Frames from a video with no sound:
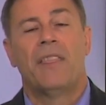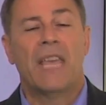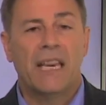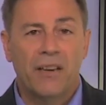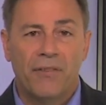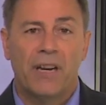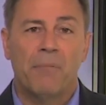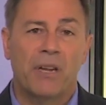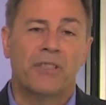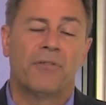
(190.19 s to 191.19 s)
Thank you
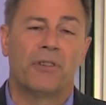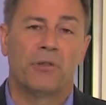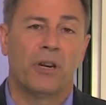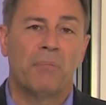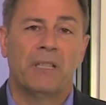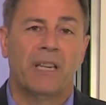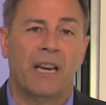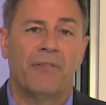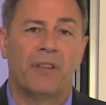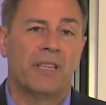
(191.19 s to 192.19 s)
very much for joining me
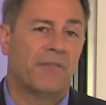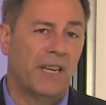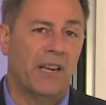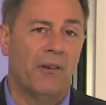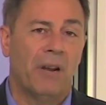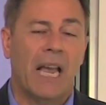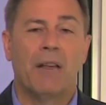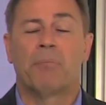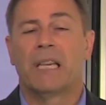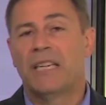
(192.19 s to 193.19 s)
today for this video,
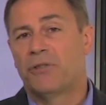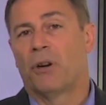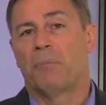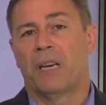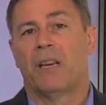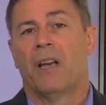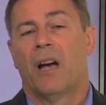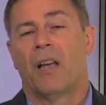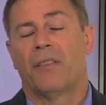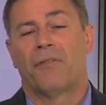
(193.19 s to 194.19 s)
and please join me
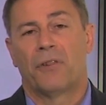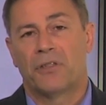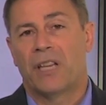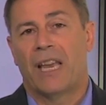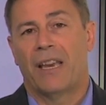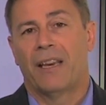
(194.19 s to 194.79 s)
on the first